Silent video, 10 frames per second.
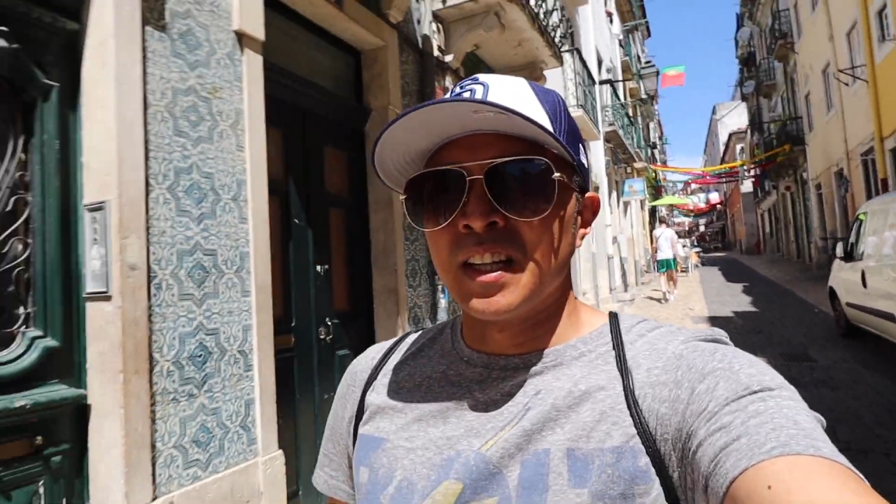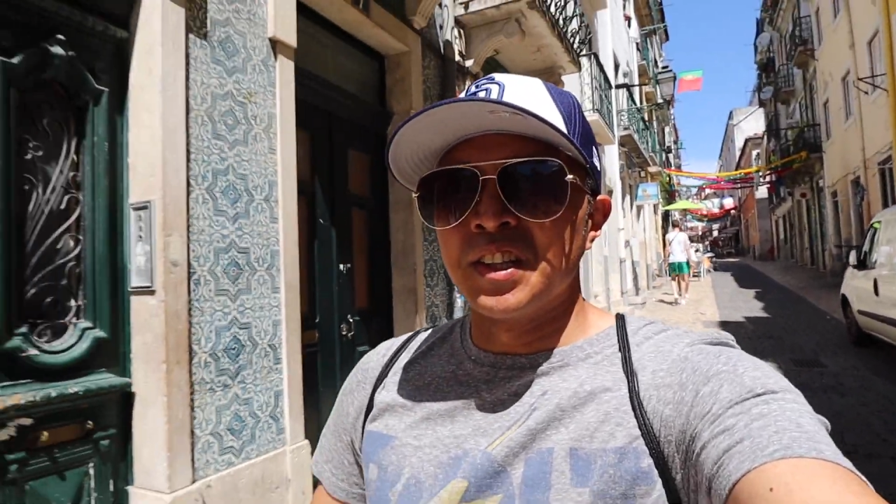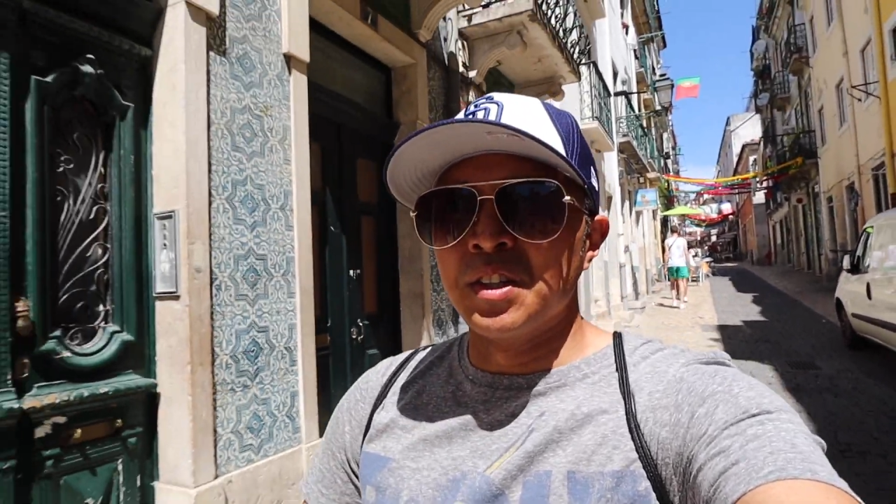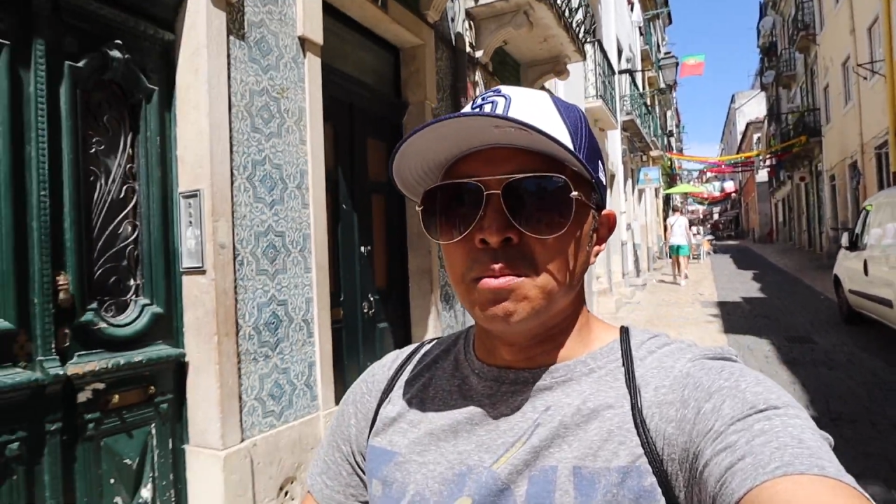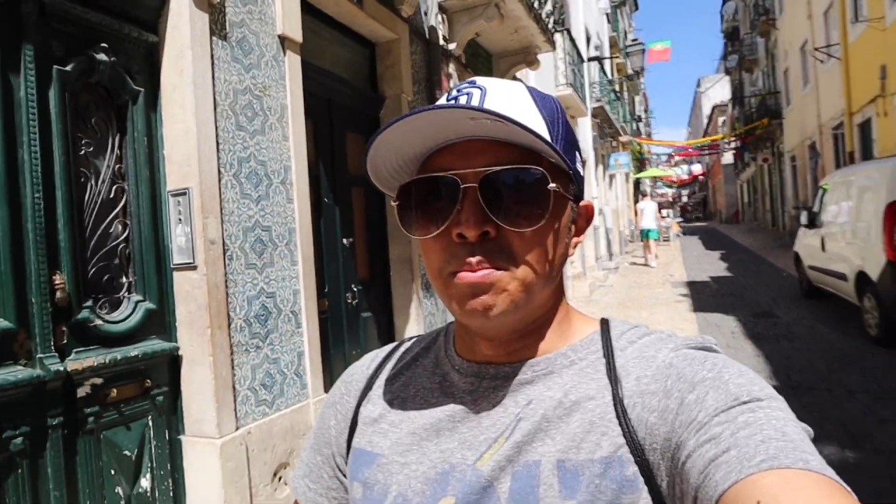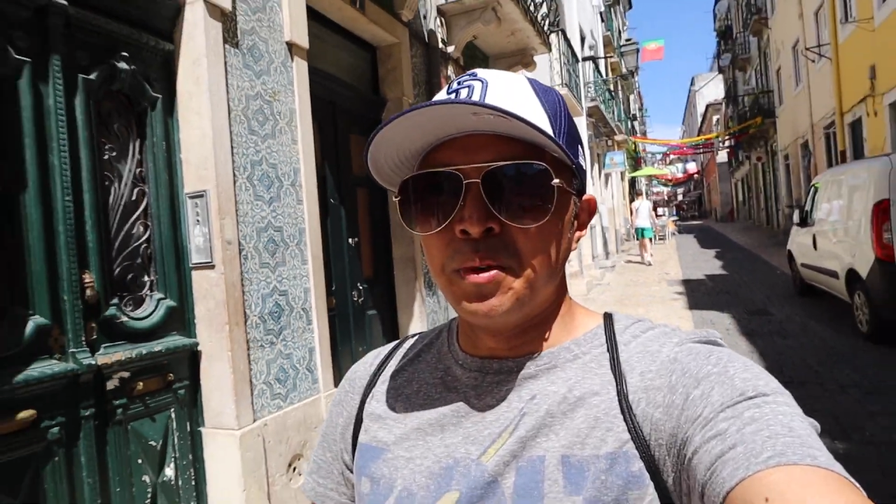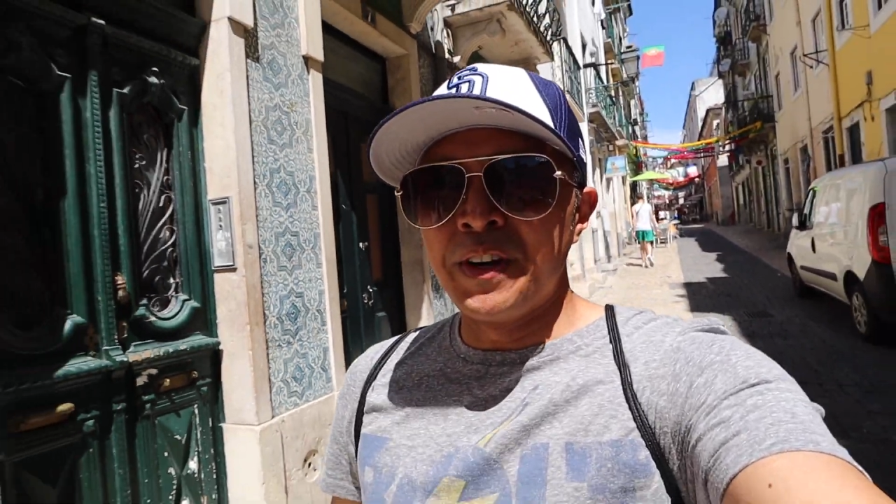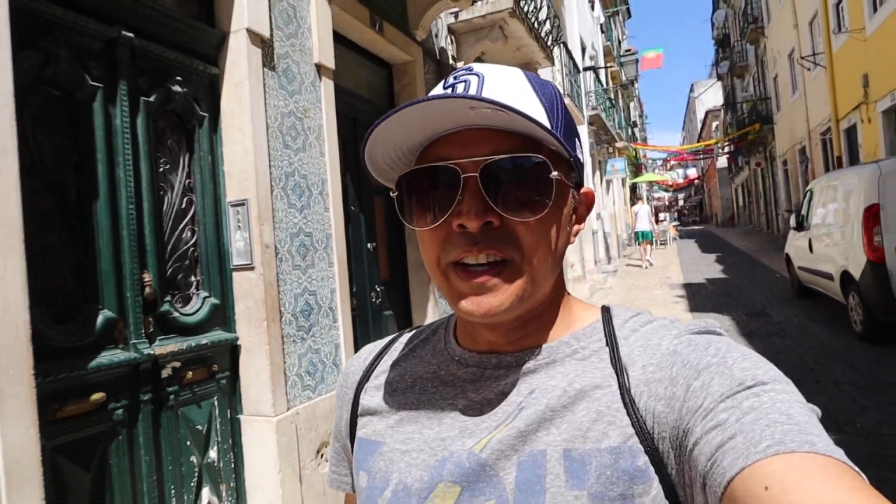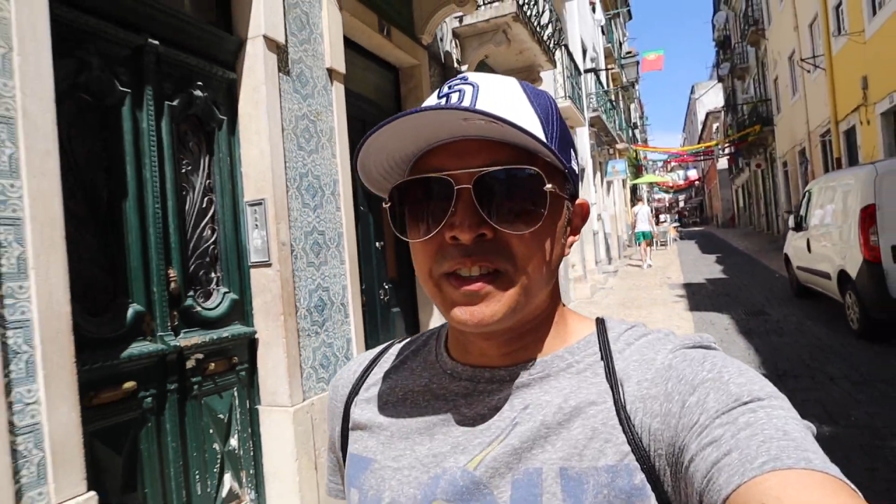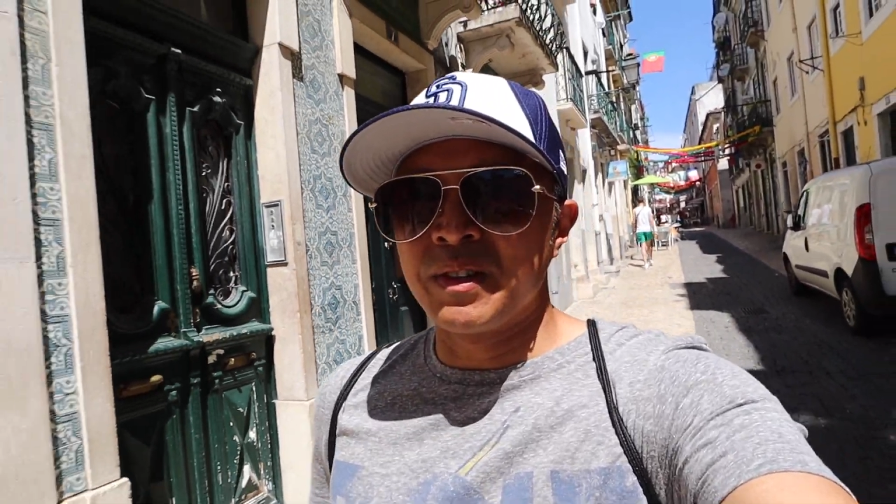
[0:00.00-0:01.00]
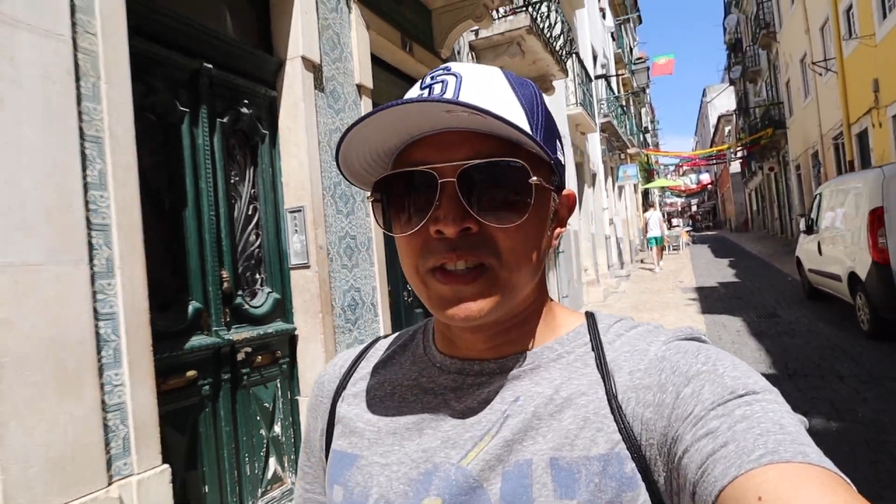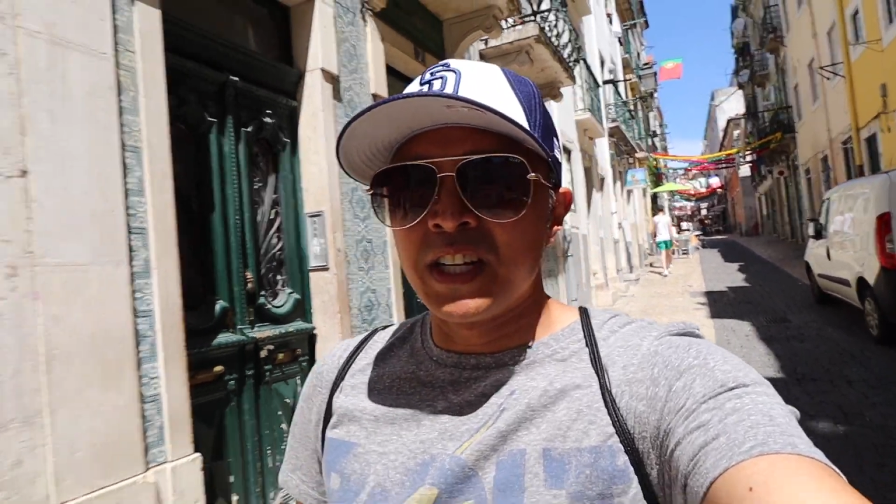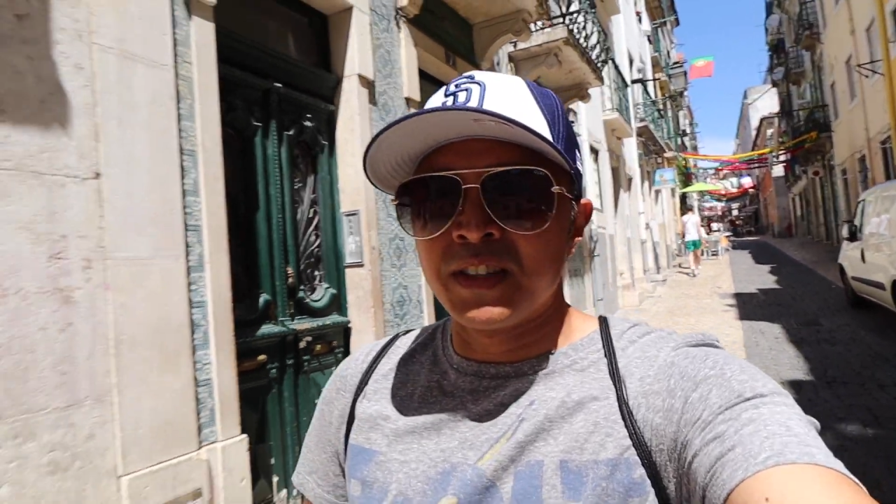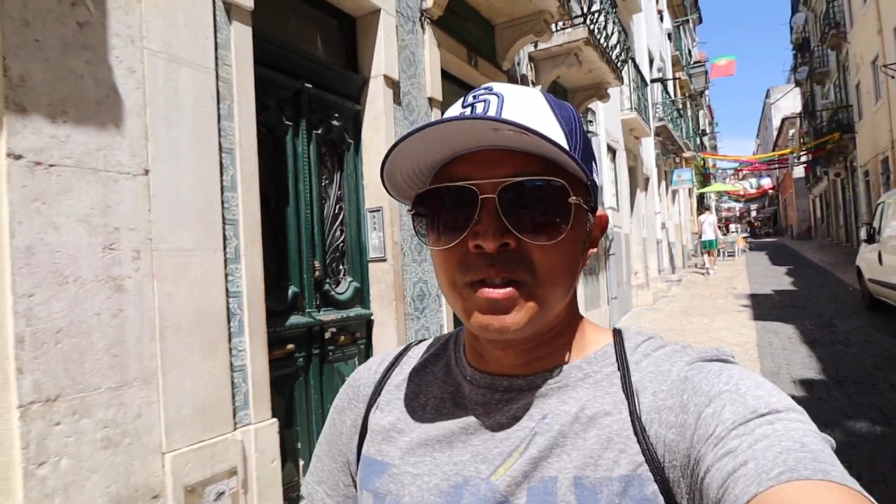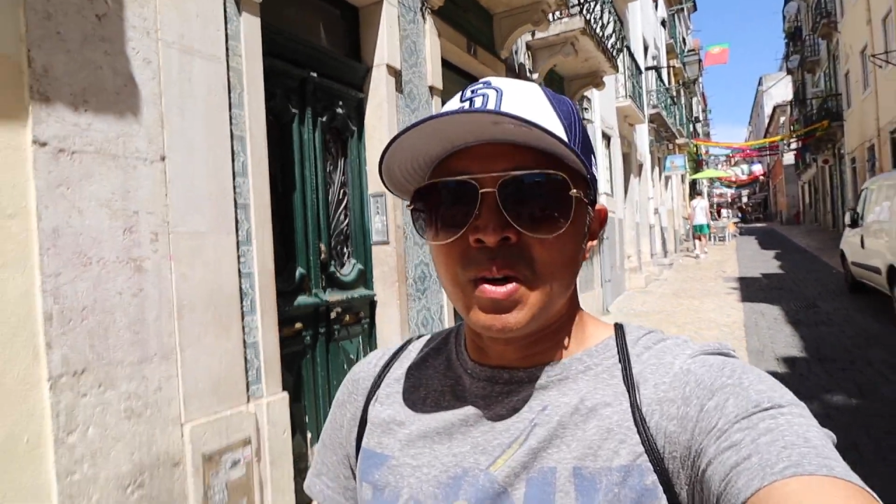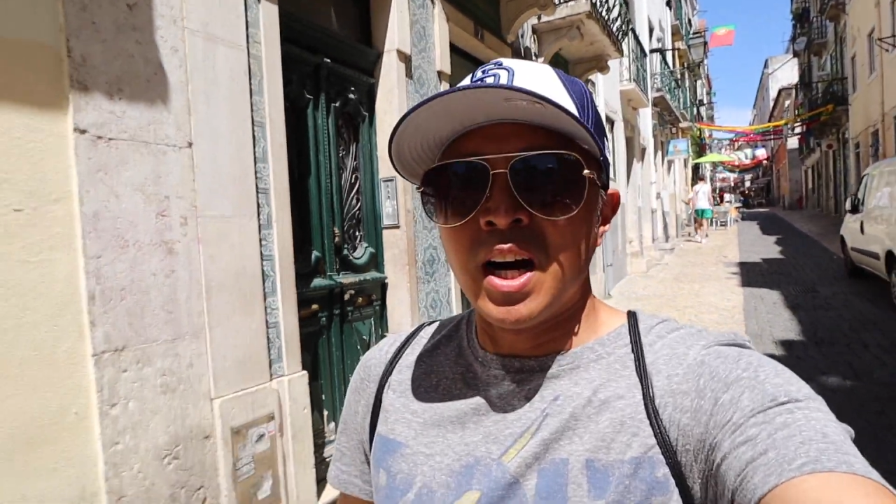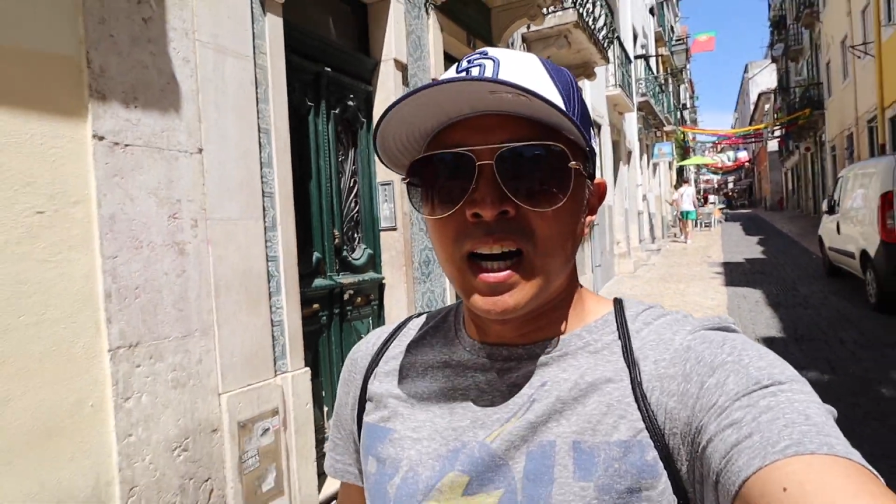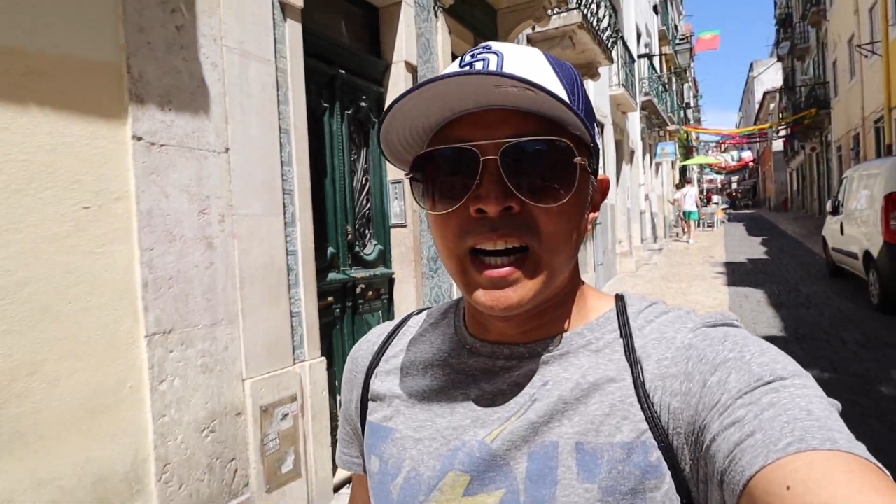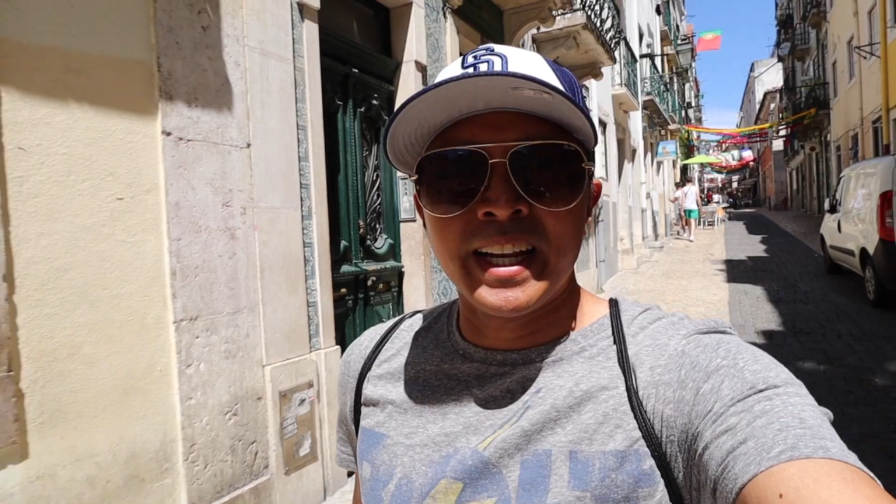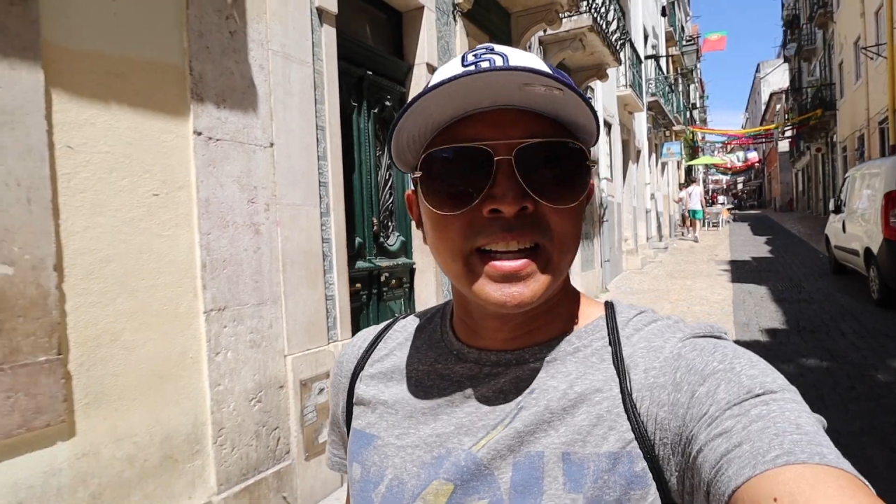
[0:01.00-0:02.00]
a little breeze, so it's not too
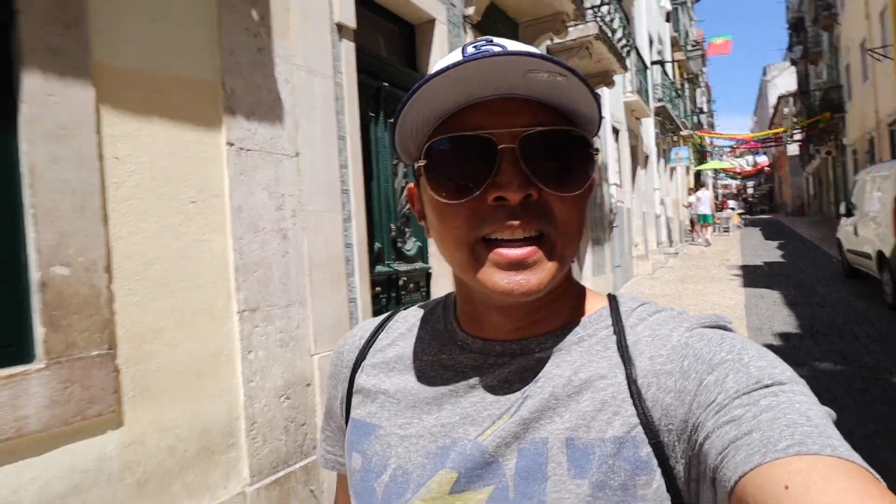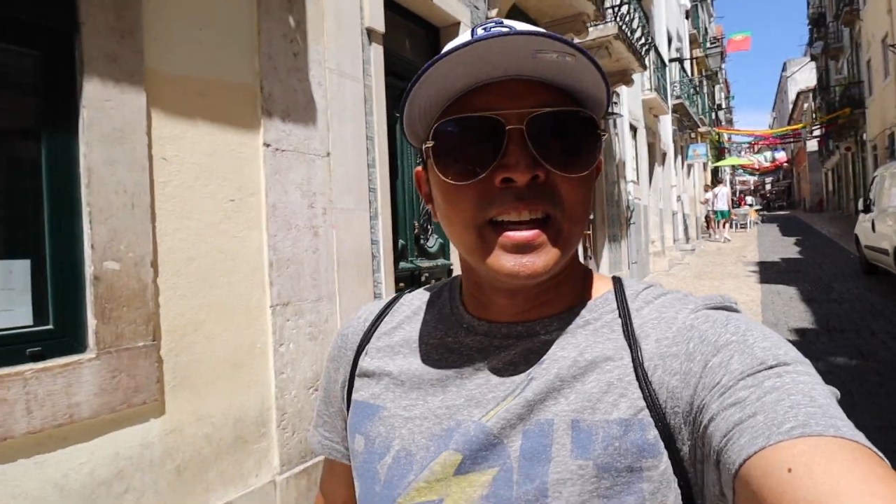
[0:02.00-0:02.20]
hot,